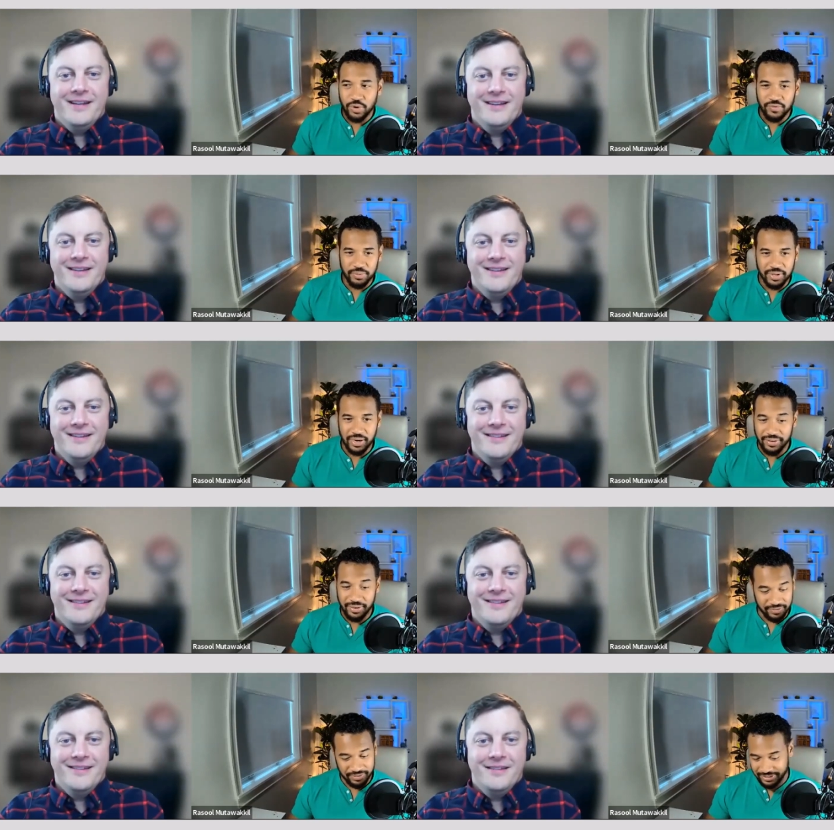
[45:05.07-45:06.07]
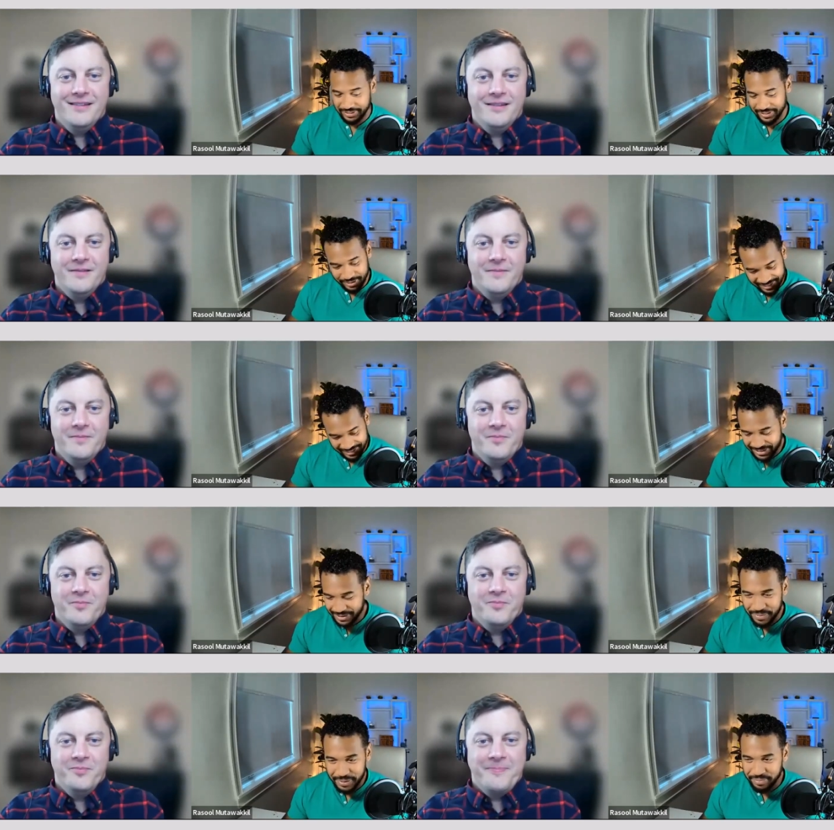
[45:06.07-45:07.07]
Speaker 1: I mean, I still see
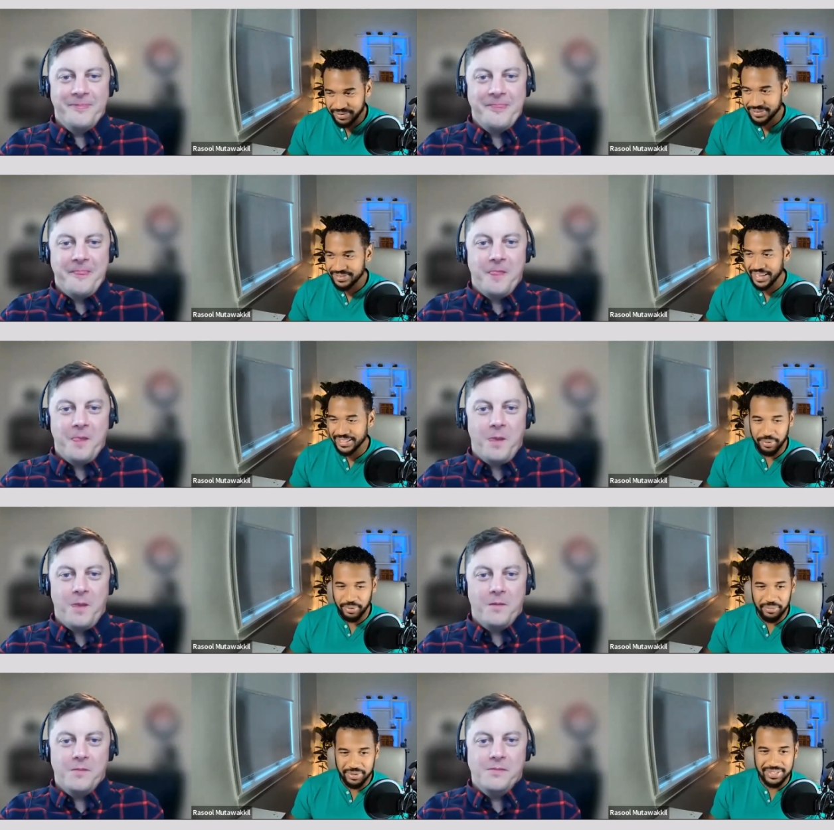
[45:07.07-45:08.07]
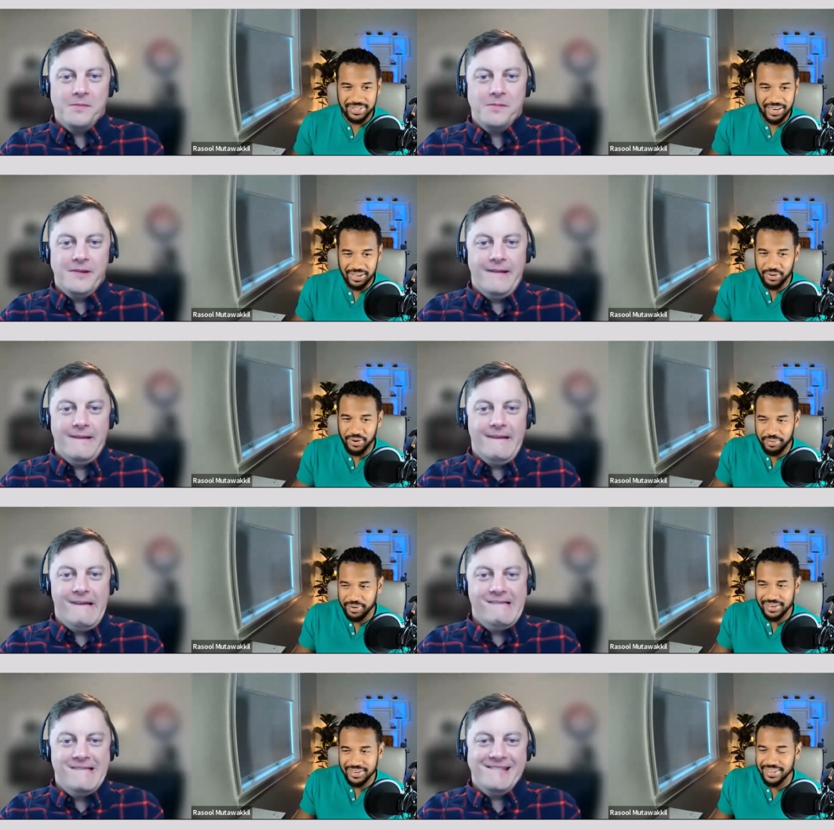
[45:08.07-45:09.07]
some people at the Publix that I grew up
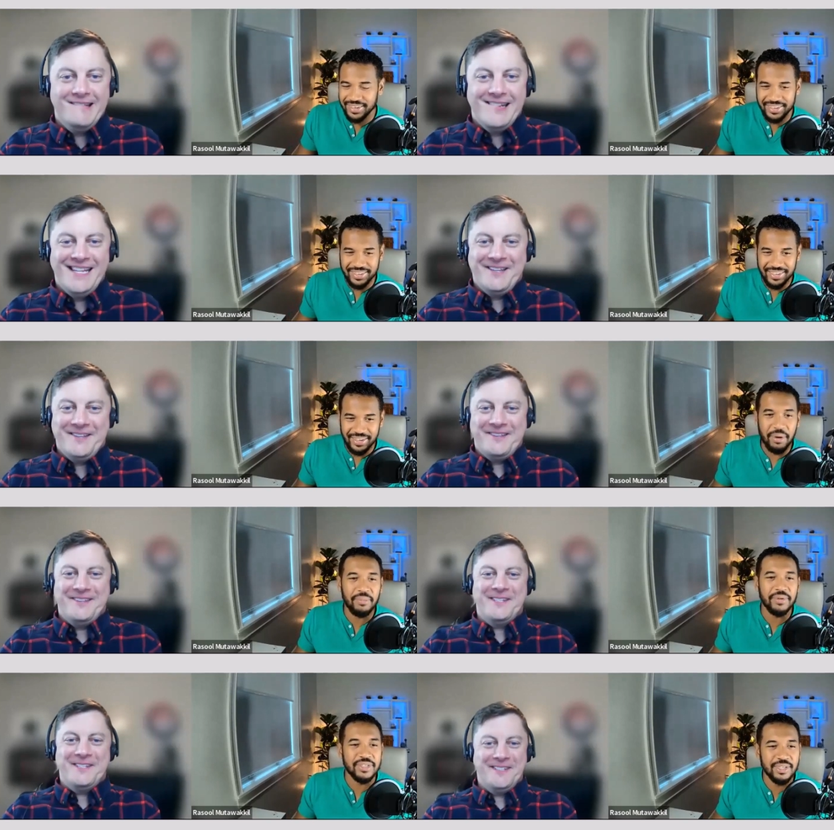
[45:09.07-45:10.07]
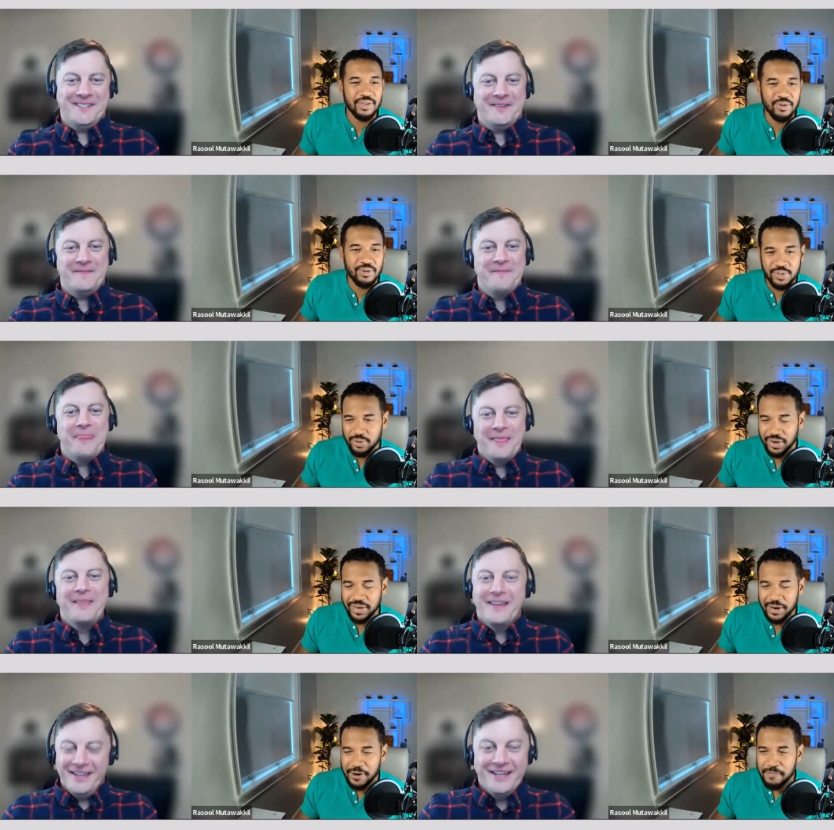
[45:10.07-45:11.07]
at. Like Publix is the grocery store out
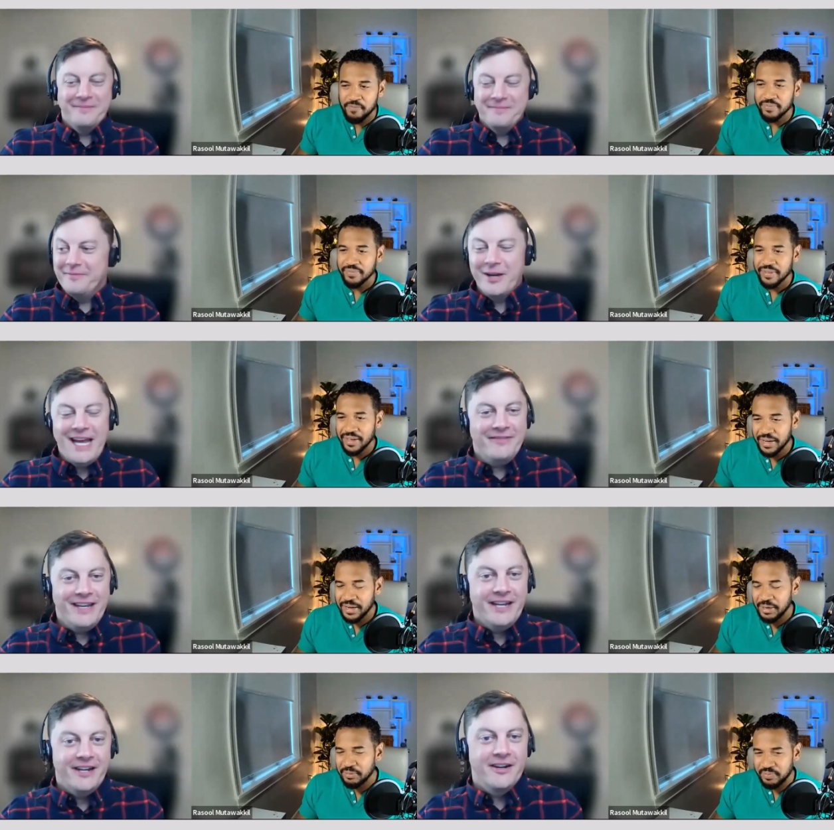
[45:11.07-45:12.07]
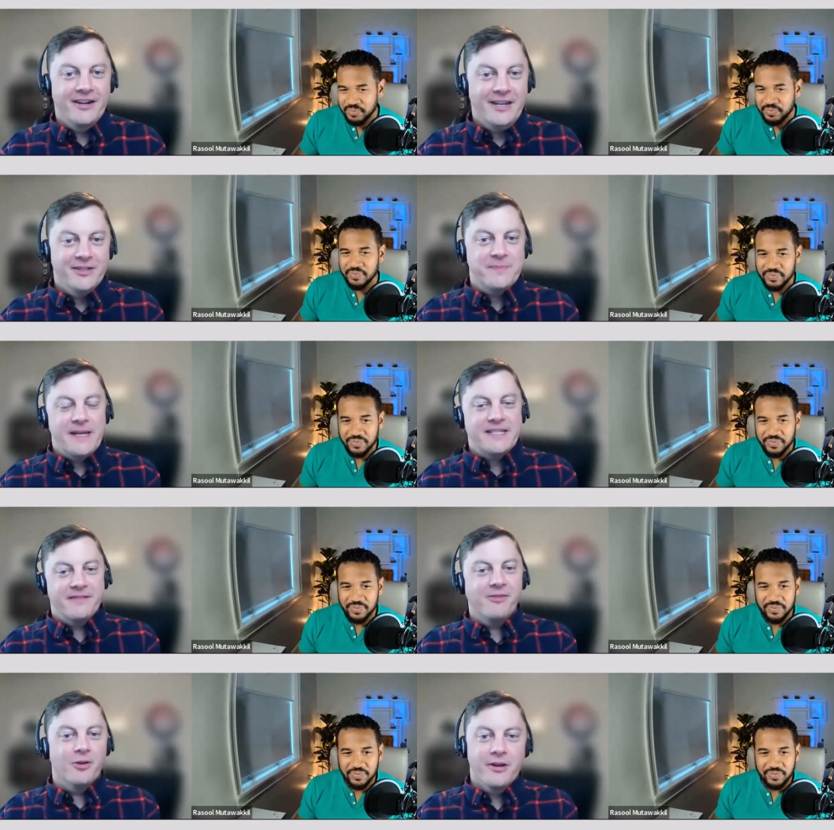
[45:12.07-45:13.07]
here.
Speaker 2: Yep, we have um, it here. I know it's based
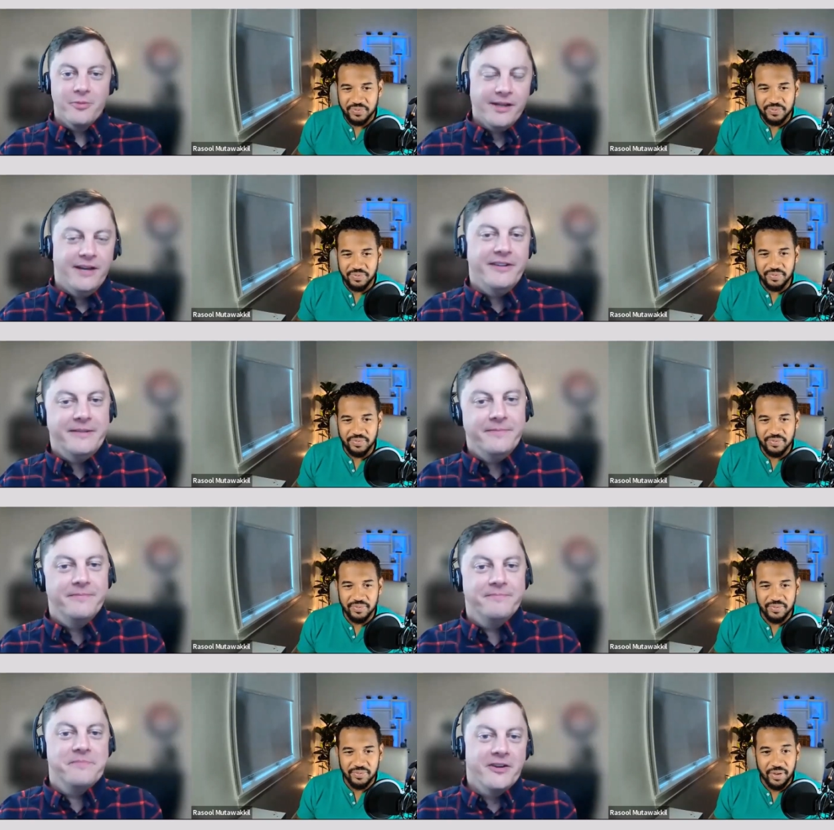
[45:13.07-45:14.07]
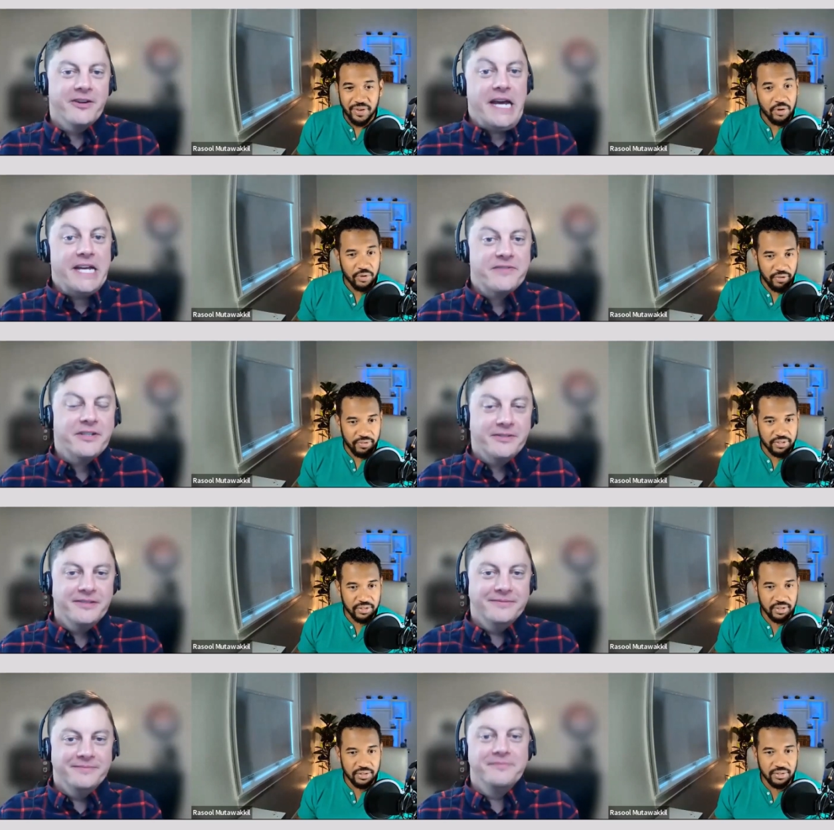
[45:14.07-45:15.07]
in Florida. We love it here. oh, you have it
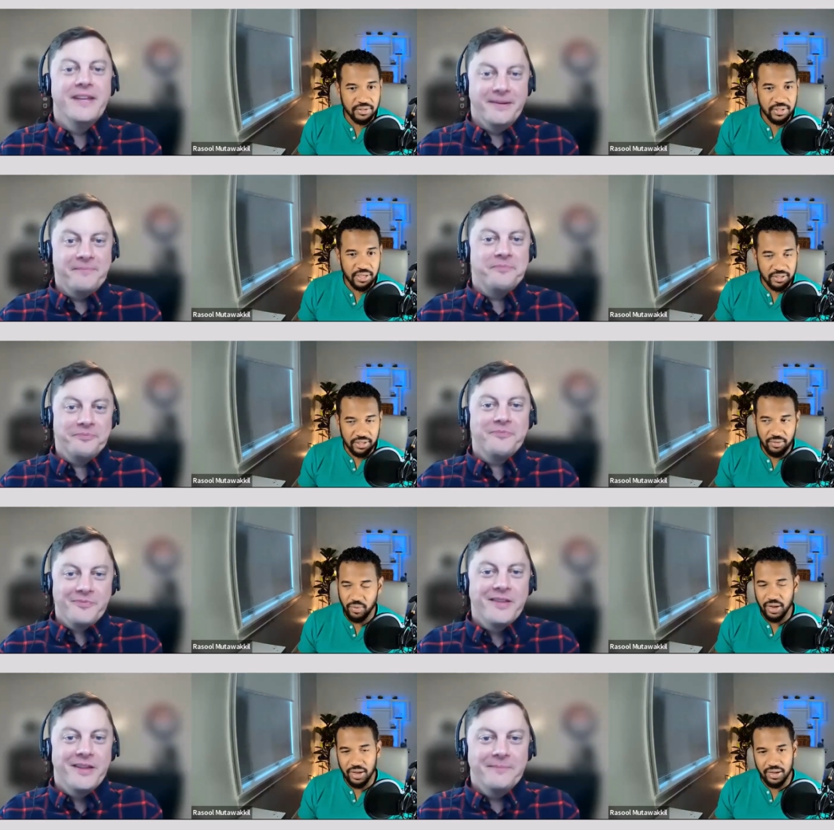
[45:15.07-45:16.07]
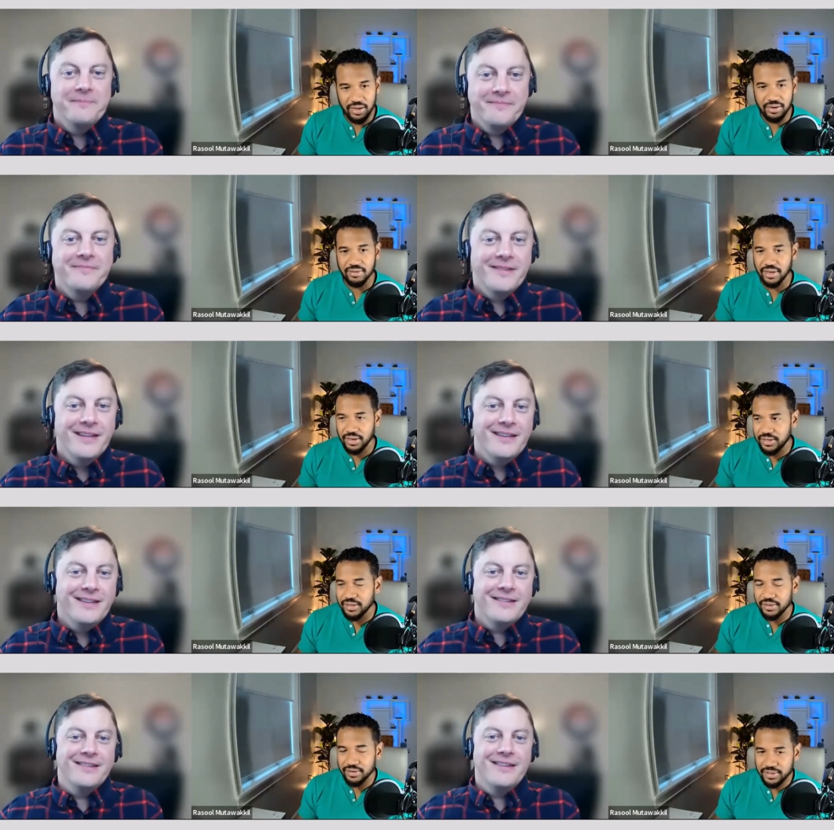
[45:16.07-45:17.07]
in, in yeah. Tennessee? Wow. Yep. Okay, yeah. do you go to